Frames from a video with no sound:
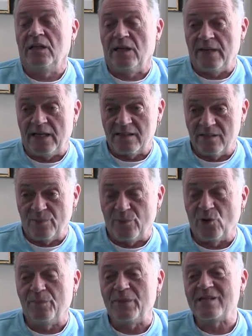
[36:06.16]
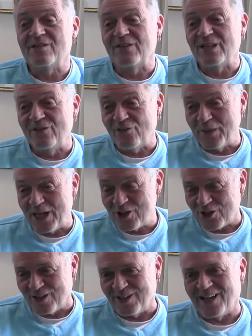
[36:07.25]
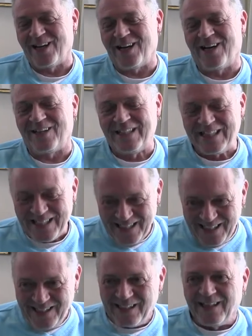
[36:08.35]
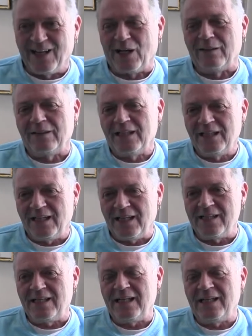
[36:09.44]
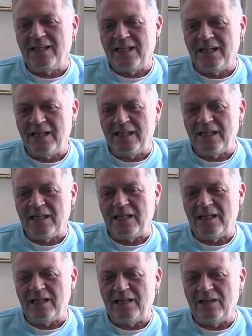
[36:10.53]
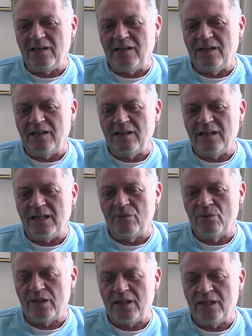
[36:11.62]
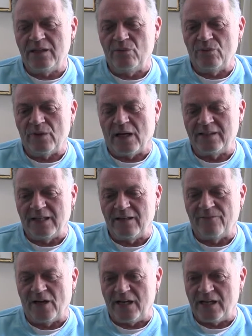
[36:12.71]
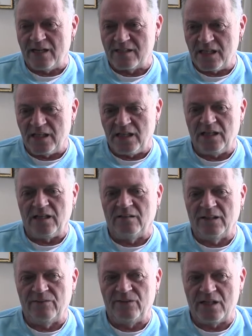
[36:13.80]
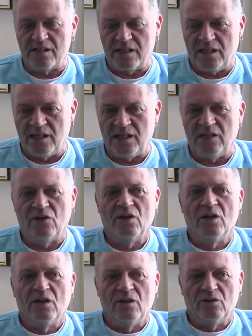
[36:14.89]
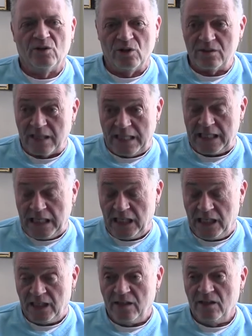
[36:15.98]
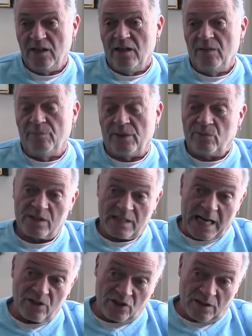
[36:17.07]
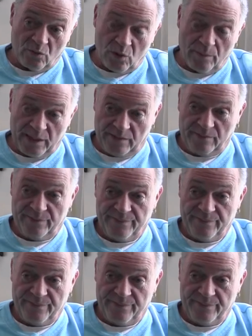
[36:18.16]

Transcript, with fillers: Yeah, that's an important piece of the information. Yes. yes. Yeah. He and and he he he identified as he lived as he looked like he, but was actually a woman.